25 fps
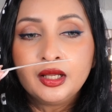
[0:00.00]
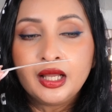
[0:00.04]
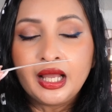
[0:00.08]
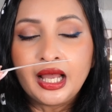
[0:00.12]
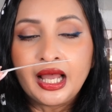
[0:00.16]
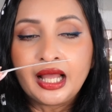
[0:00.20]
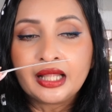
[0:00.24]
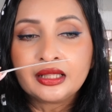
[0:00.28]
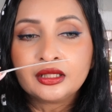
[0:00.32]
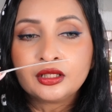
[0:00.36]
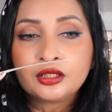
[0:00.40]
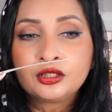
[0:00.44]

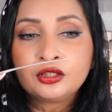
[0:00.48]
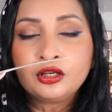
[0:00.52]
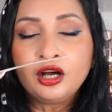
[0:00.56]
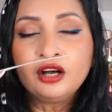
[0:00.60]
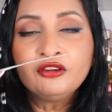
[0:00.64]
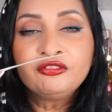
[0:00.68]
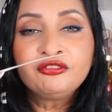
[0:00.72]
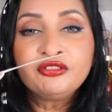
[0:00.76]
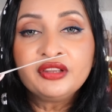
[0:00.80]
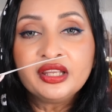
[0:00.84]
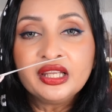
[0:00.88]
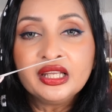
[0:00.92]
And the
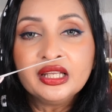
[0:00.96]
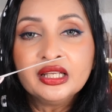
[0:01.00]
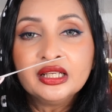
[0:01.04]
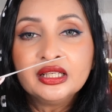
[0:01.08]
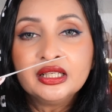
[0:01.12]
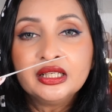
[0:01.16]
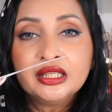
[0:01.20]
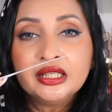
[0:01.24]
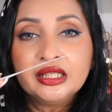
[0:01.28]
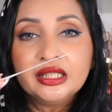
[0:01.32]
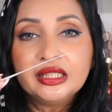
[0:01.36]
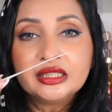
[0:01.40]
coffee
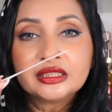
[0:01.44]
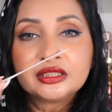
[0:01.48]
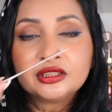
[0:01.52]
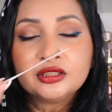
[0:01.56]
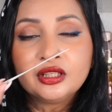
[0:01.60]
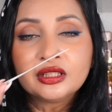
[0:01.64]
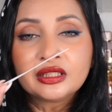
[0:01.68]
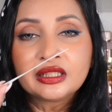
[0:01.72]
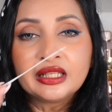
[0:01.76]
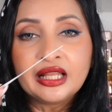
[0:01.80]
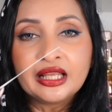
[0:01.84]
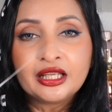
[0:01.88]
is
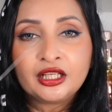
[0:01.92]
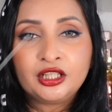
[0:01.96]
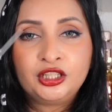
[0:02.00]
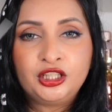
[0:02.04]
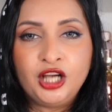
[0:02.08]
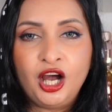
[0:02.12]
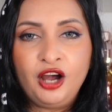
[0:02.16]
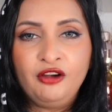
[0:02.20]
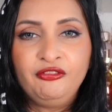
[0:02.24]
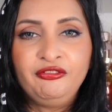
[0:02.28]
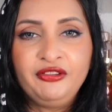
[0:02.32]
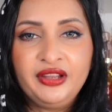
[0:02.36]
not like
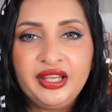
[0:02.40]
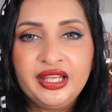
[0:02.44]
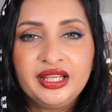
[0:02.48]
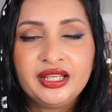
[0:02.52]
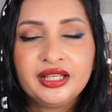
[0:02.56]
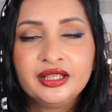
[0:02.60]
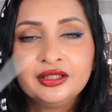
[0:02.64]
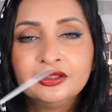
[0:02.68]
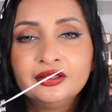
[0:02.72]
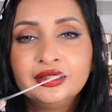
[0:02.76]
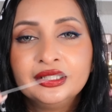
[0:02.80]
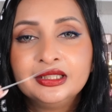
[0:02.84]
coffee,
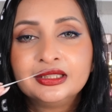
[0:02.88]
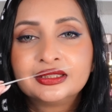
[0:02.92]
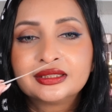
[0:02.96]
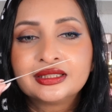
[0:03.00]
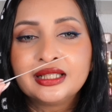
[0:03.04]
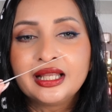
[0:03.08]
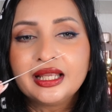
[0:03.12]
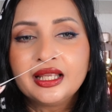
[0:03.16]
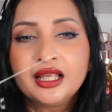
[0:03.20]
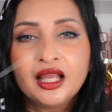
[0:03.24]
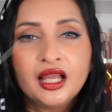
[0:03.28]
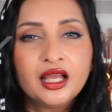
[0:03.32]
you know, it's
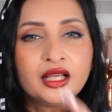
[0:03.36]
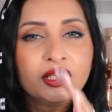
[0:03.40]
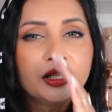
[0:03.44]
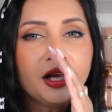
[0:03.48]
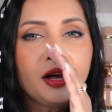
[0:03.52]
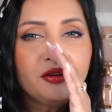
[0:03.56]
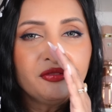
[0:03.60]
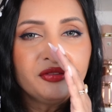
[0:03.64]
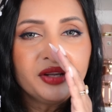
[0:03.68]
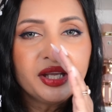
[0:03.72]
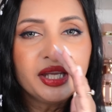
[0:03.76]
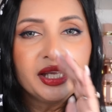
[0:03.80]
like
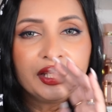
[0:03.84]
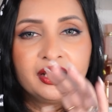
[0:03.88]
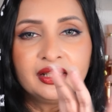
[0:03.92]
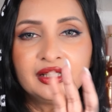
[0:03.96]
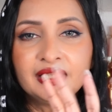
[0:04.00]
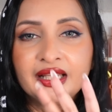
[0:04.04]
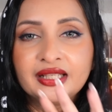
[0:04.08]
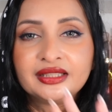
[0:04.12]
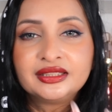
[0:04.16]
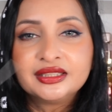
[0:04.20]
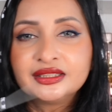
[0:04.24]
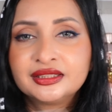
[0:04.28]
coffee,
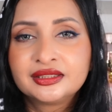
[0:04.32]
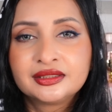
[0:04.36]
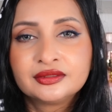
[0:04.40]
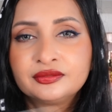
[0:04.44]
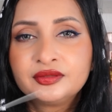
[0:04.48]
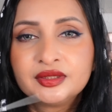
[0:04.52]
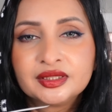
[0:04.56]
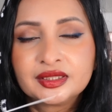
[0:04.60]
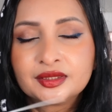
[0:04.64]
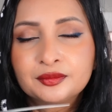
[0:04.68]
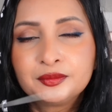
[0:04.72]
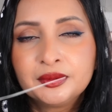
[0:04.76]
like just a
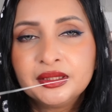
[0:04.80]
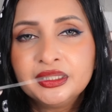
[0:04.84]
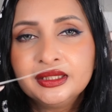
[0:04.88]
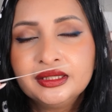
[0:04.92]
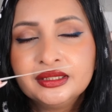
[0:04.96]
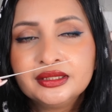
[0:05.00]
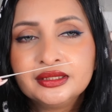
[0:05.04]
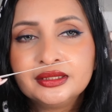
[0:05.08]
whisper.